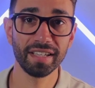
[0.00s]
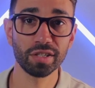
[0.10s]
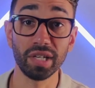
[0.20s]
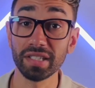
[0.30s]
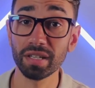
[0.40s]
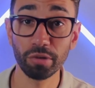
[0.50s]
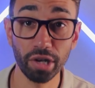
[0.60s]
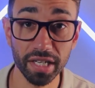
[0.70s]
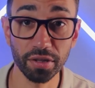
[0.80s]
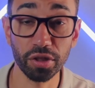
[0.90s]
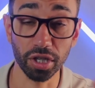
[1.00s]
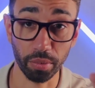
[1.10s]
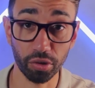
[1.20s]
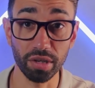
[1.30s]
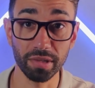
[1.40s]
So let's summarize the top
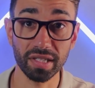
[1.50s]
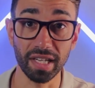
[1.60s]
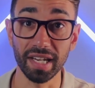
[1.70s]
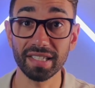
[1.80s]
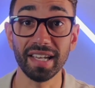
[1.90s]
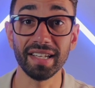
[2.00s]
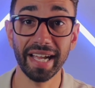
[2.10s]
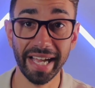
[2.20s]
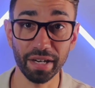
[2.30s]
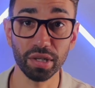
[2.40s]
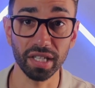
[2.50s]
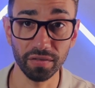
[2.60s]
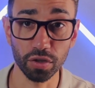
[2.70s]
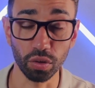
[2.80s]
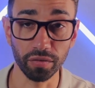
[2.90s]
three mistakes and how you can
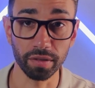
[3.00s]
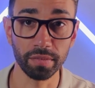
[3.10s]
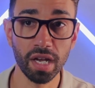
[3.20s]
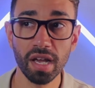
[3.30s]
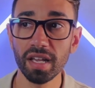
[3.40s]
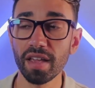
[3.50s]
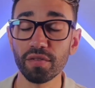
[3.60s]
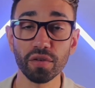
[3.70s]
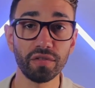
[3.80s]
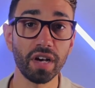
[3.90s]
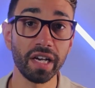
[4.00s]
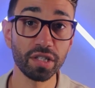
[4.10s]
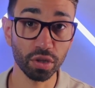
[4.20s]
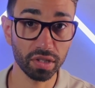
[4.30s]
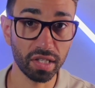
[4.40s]
solve them. If you find
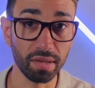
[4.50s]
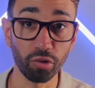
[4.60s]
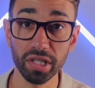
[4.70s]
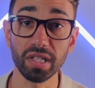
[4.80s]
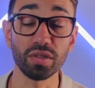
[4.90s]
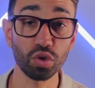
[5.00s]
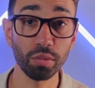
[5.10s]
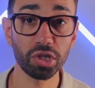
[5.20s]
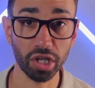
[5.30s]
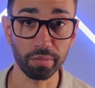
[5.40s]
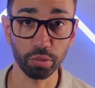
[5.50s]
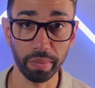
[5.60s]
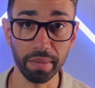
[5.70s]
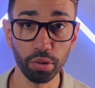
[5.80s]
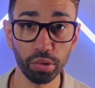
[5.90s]
your team wasting too much time on
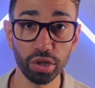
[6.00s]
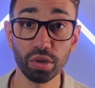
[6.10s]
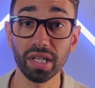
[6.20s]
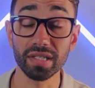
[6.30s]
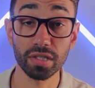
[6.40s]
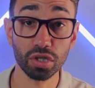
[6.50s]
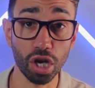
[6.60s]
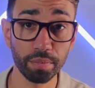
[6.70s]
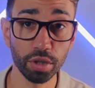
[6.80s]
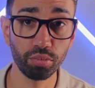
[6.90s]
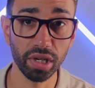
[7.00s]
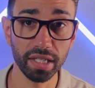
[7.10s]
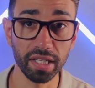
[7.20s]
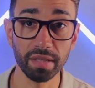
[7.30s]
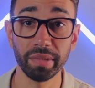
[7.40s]
paperwork, you can stop the
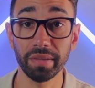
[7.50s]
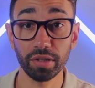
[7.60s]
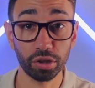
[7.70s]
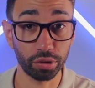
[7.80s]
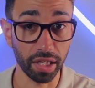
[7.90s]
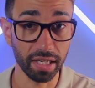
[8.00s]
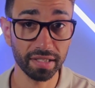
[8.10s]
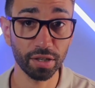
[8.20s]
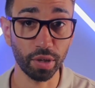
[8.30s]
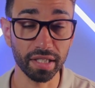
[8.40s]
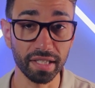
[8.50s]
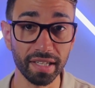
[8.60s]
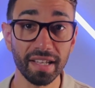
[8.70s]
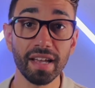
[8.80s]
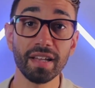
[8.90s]
bleeding by
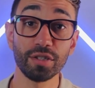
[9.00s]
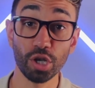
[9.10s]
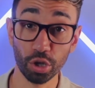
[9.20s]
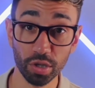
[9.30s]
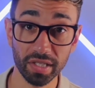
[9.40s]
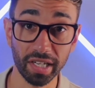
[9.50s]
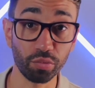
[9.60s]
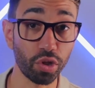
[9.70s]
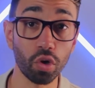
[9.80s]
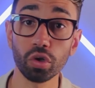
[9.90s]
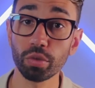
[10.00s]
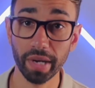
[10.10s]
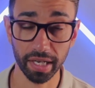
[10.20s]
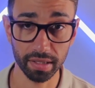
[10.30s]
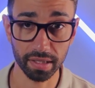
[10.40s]
integrating DocuSign with all your
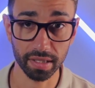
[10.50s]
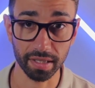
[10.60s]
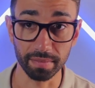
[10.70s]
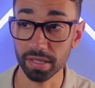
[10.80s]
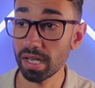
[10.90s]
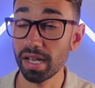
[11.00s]
backend systems.